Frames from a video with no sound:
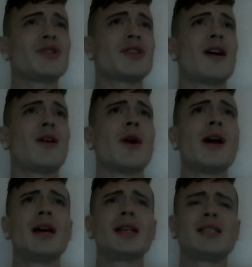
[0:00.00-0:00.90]

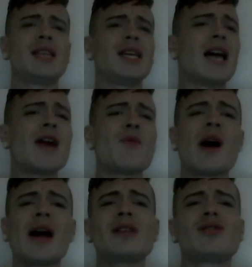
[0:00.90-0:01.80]
So,
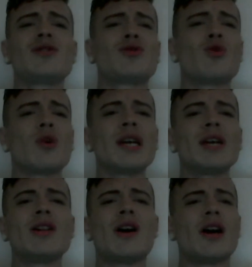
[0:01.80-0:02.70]
DIY
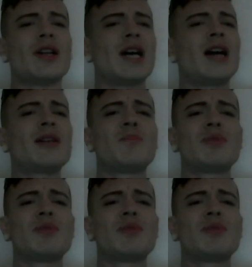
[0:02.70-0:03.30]
tutorial on how to